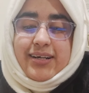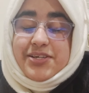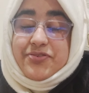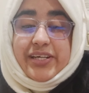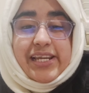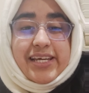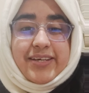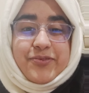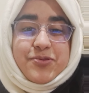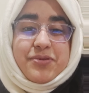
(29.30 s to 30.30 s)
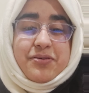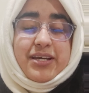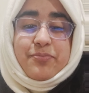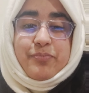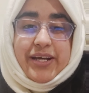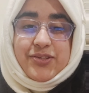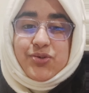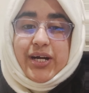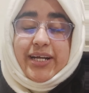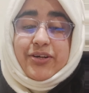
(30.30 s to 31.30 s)
It really gives me immense
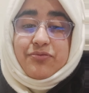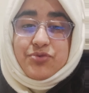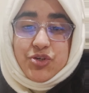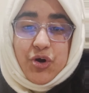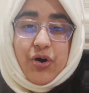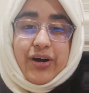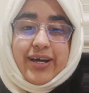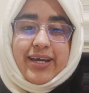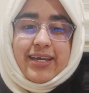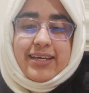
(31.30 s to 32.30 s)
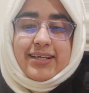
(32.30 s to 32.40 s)
kind of joy.